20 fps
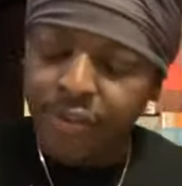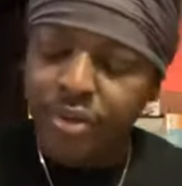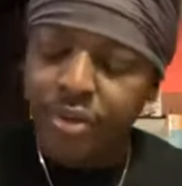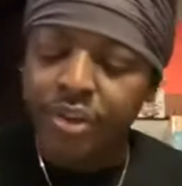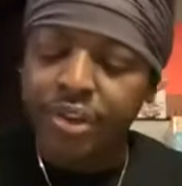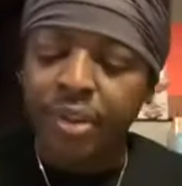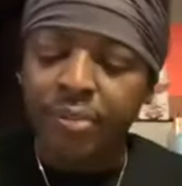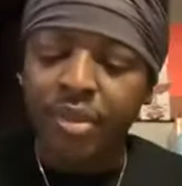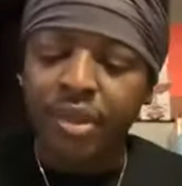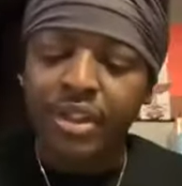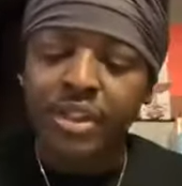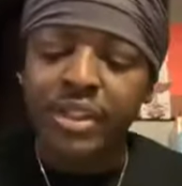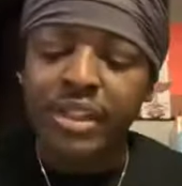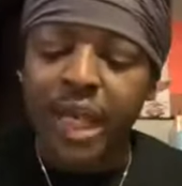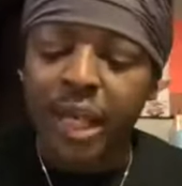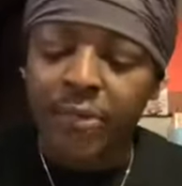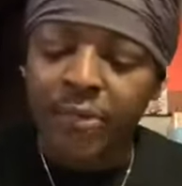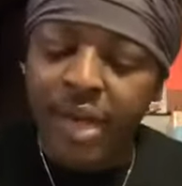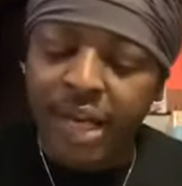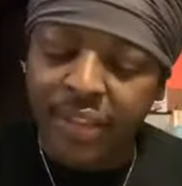So it's the book of
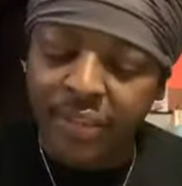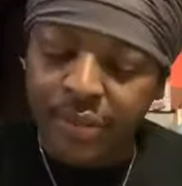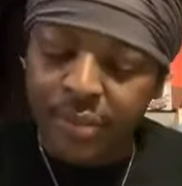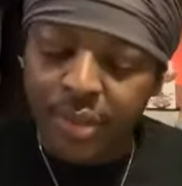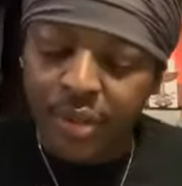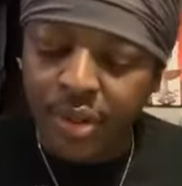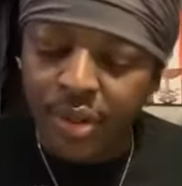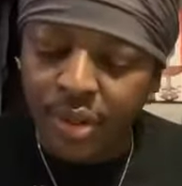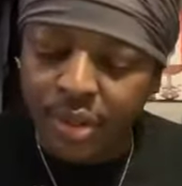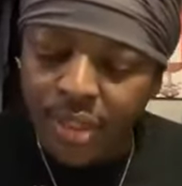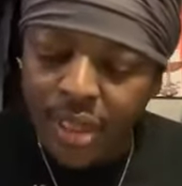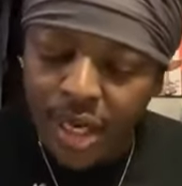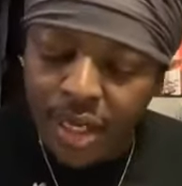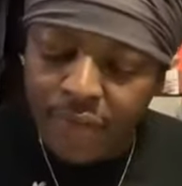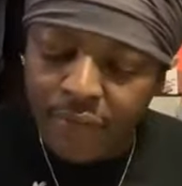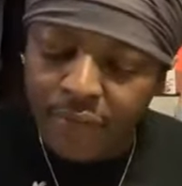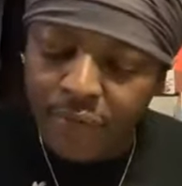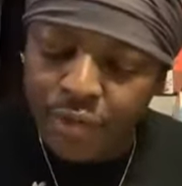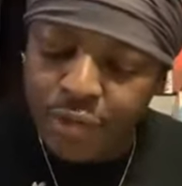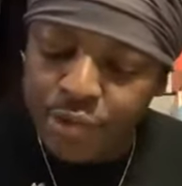Sirach, chapter 39
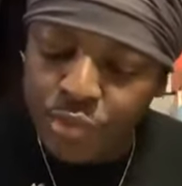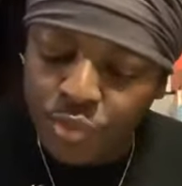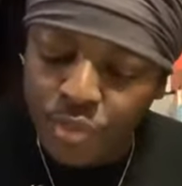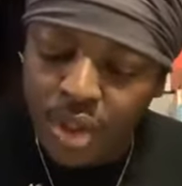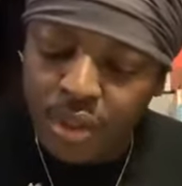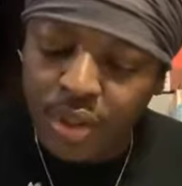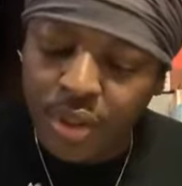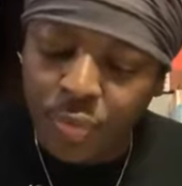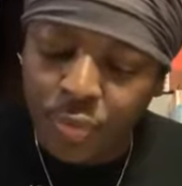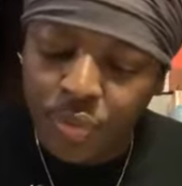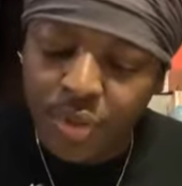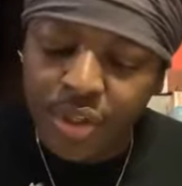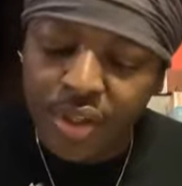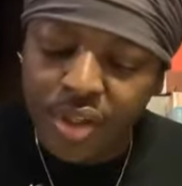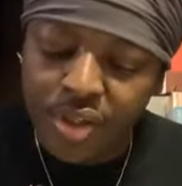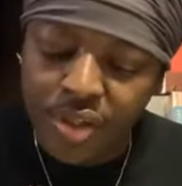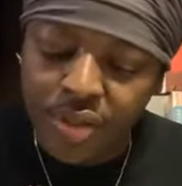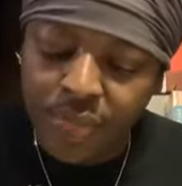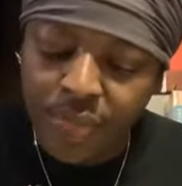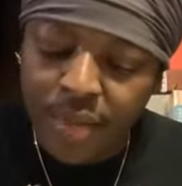and verse 1, and it
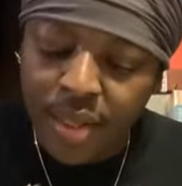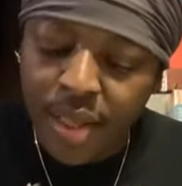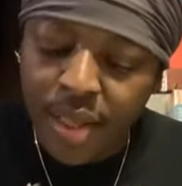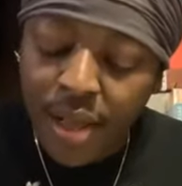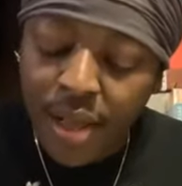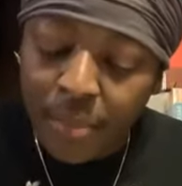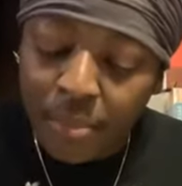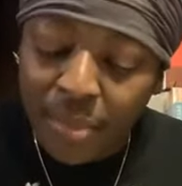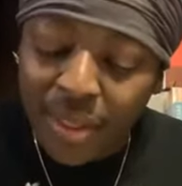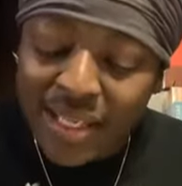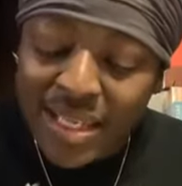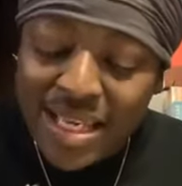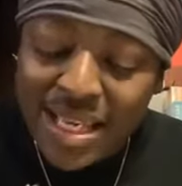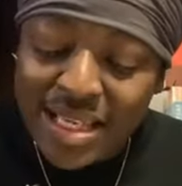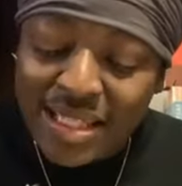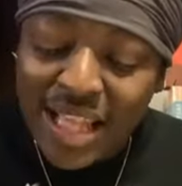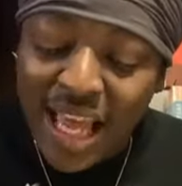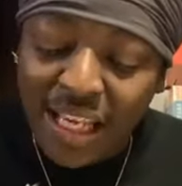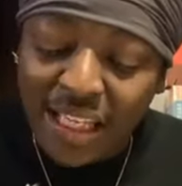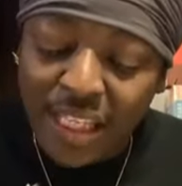reads, But
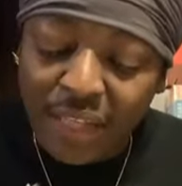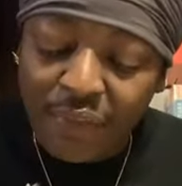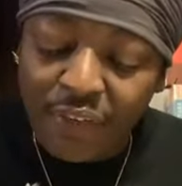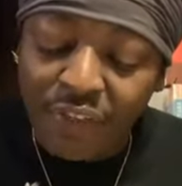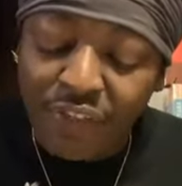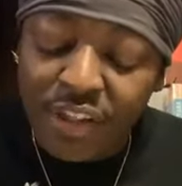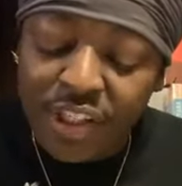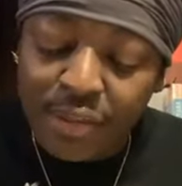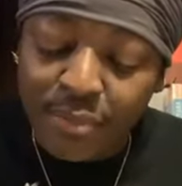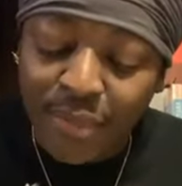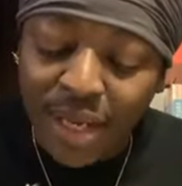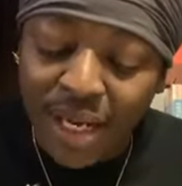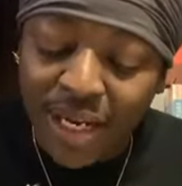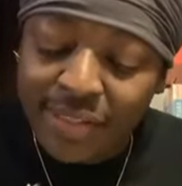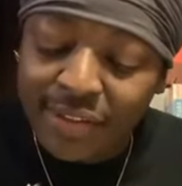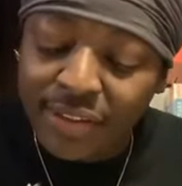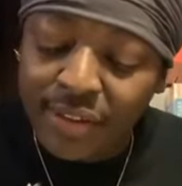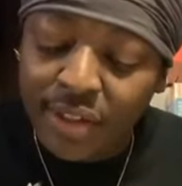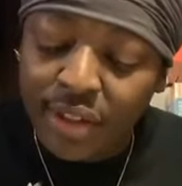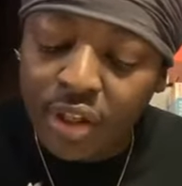he that giveth his
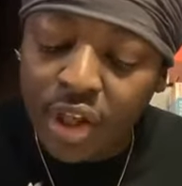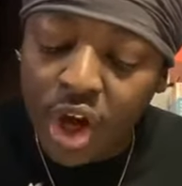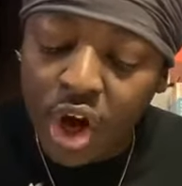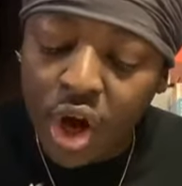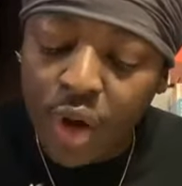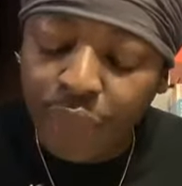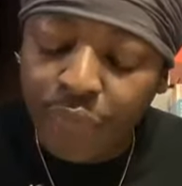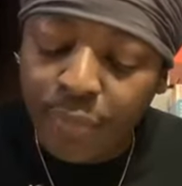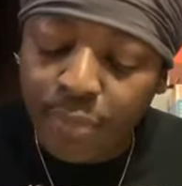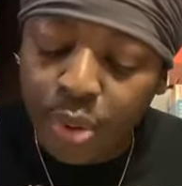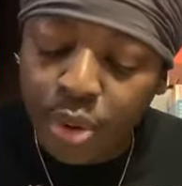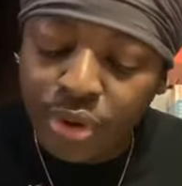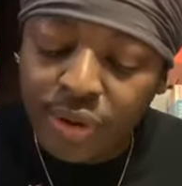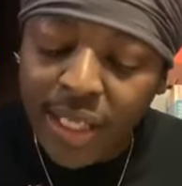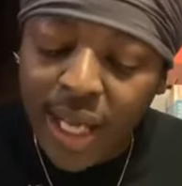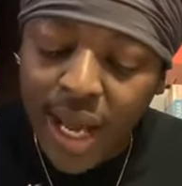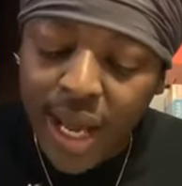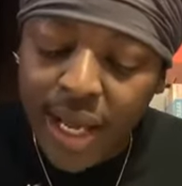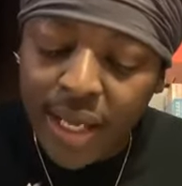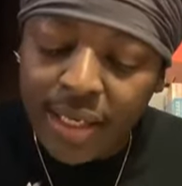mind to the law of the Most
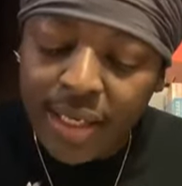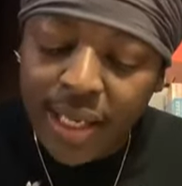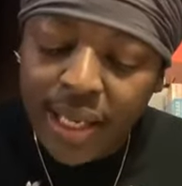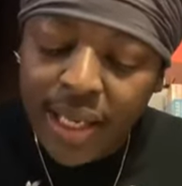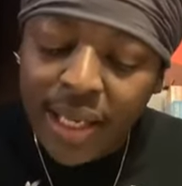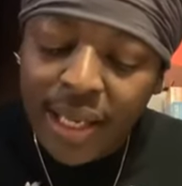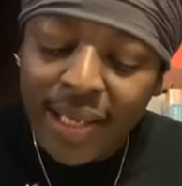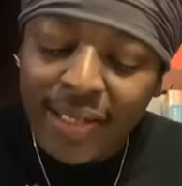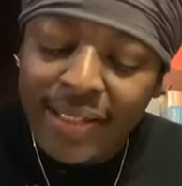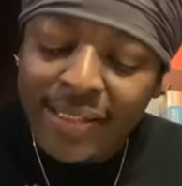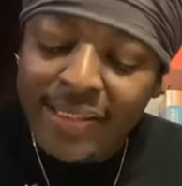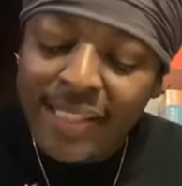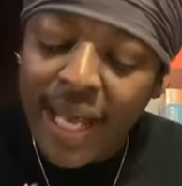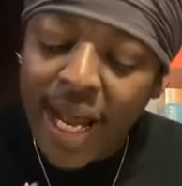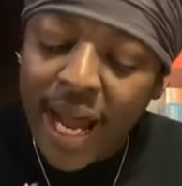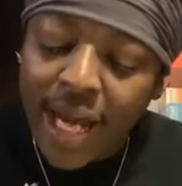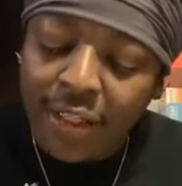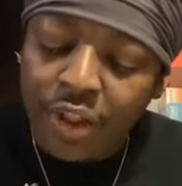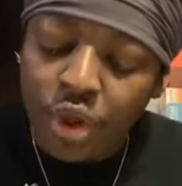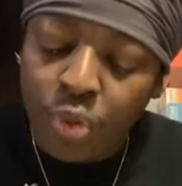High, and is
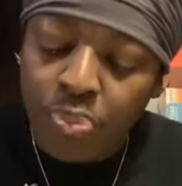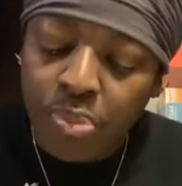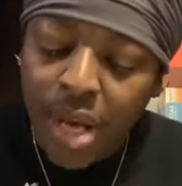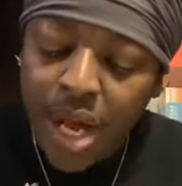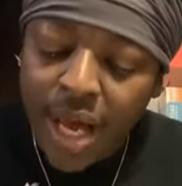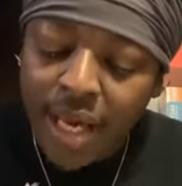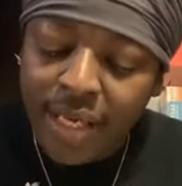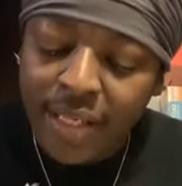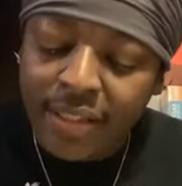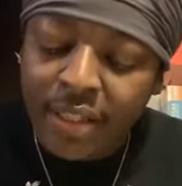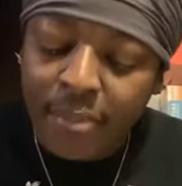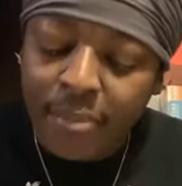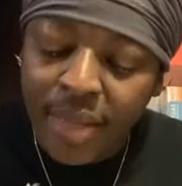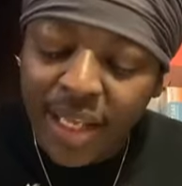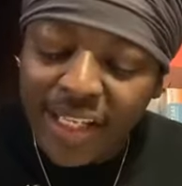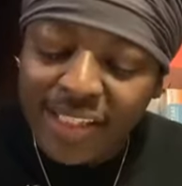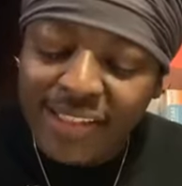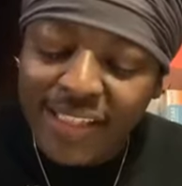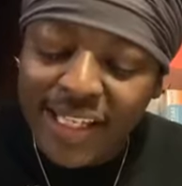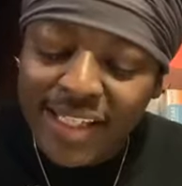occupied in the
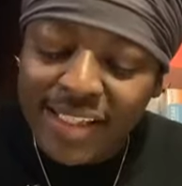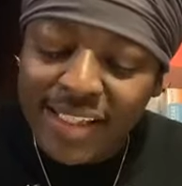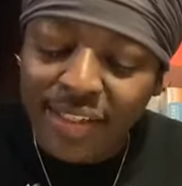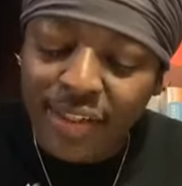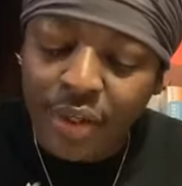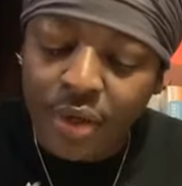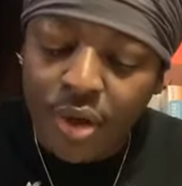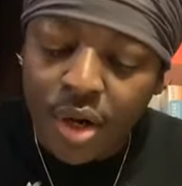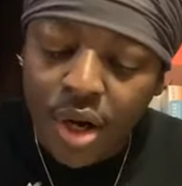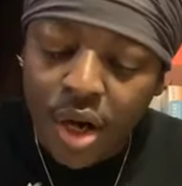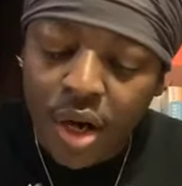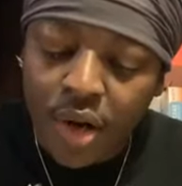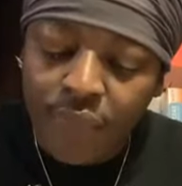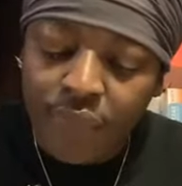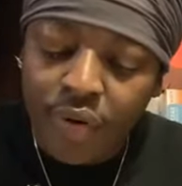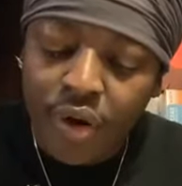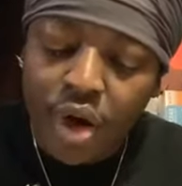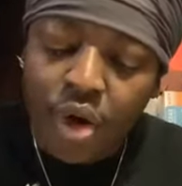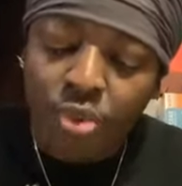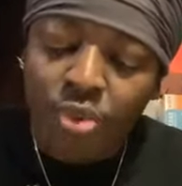meditation
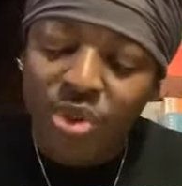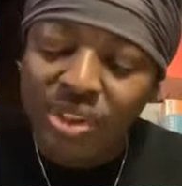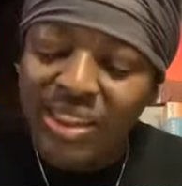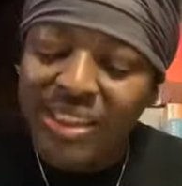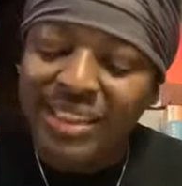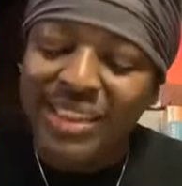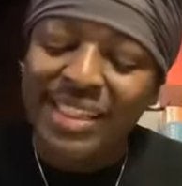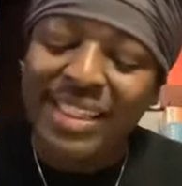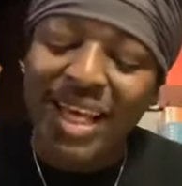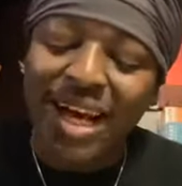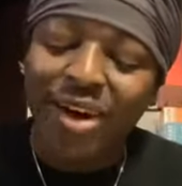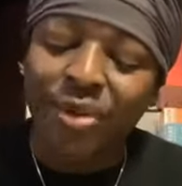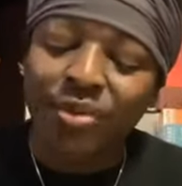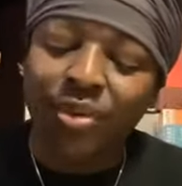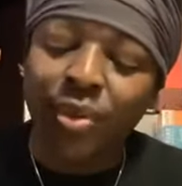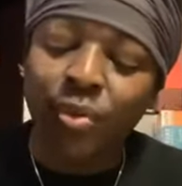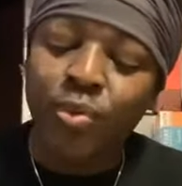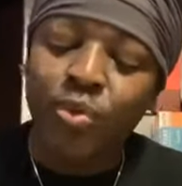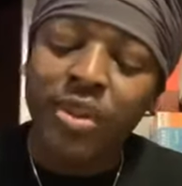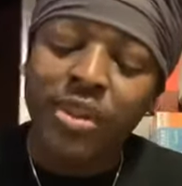thereof, will seek out
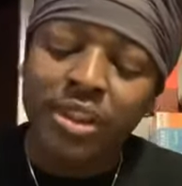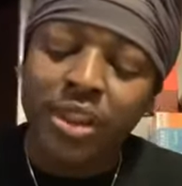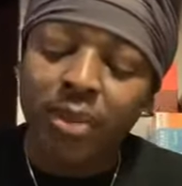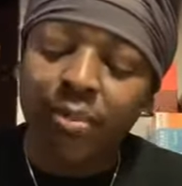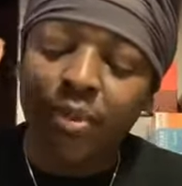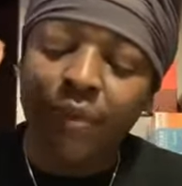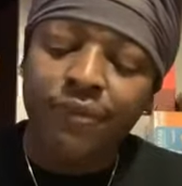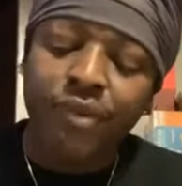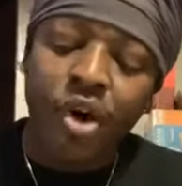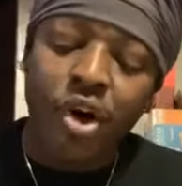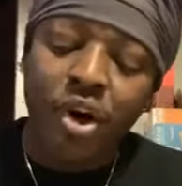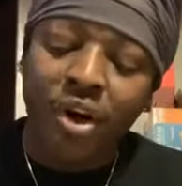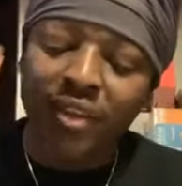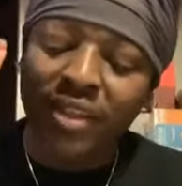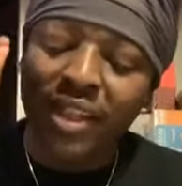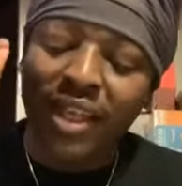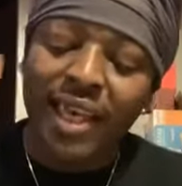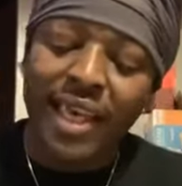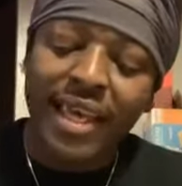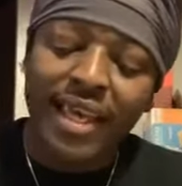the wisdom of all
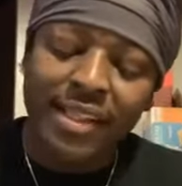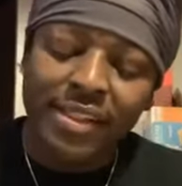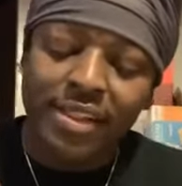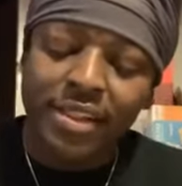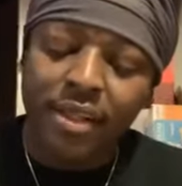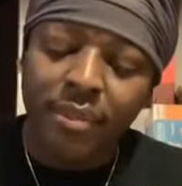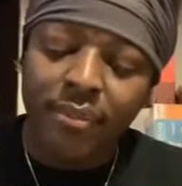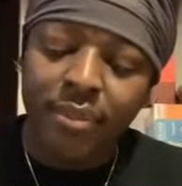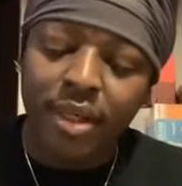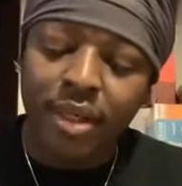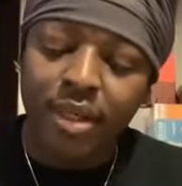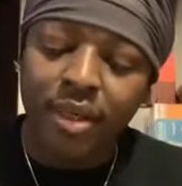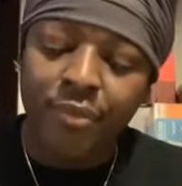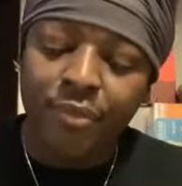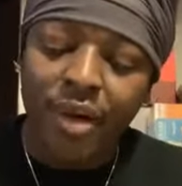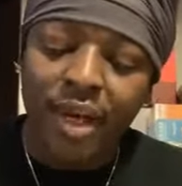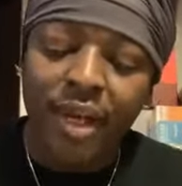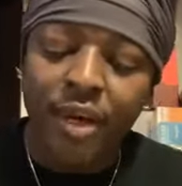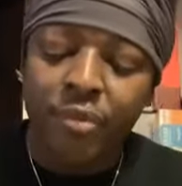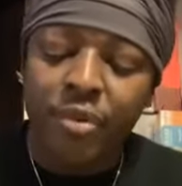the ancient, man, right?